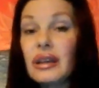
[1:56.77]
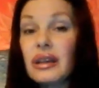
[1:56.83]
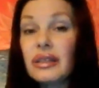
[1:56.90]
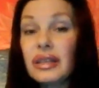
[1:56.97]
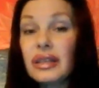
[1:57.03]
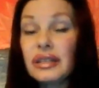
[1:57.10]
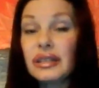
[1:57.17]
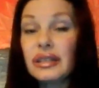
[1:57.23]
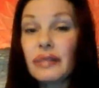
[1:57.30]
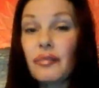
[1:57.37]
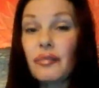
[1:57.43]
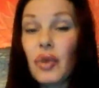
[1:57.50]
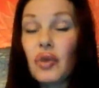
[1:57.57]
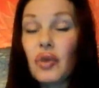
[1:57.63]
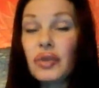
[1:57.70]
this
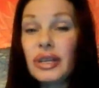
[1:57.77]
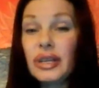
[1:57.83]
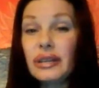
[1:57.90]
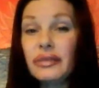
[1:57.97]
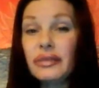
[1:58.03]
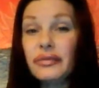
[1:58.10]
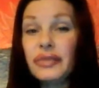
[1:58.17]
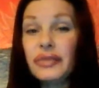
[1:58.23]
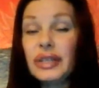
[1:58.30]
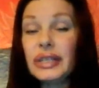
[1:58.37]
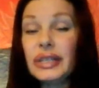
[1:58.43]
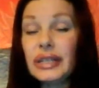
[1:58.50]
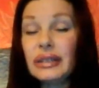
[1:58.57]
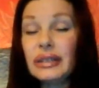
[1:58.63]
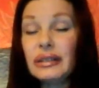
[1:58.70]
moaning
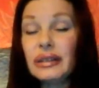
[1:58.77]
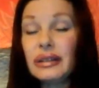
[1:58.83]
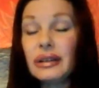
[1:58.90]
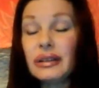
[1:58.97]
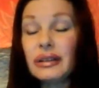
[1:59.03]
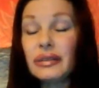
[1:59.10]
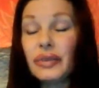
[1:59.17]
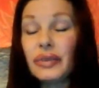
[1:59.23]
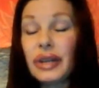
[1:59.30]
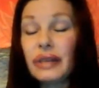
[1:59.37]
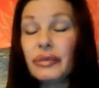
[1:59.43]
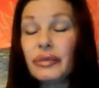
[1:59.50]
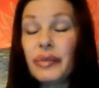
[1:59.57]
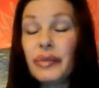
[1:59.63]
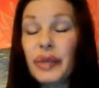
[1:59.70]
feeling when I
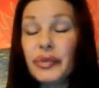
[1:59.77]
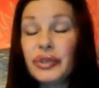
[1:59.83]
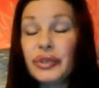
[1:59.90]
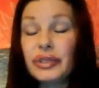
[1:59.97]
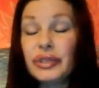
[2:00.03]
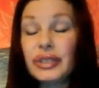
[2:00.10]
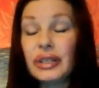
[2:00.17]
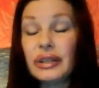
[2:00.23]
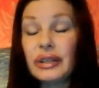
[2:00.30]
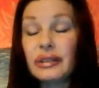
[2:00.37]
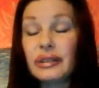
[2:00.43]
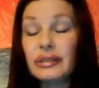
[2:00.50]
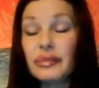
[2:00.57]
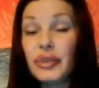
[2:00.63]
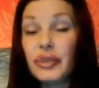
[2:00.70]
remembered
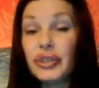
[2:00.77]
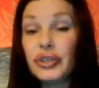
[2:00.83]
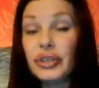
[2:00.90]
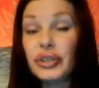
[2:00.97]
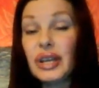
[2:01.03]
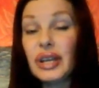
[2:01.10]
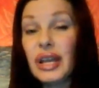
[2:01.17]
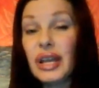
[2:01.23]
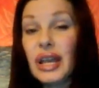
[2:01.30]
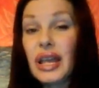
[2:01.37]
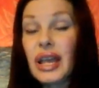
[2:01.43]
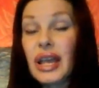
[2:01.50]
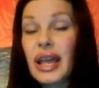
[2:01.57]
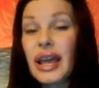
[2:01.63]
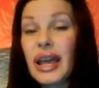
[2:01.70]
the murder,
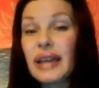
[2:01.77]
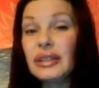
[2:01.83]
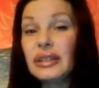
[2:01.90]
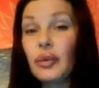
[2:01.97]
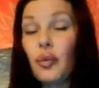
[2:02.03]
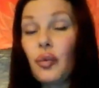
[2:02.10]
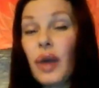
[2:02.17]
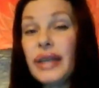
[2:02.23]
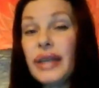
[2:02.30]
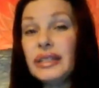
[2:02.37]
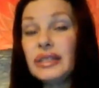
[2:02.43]
and white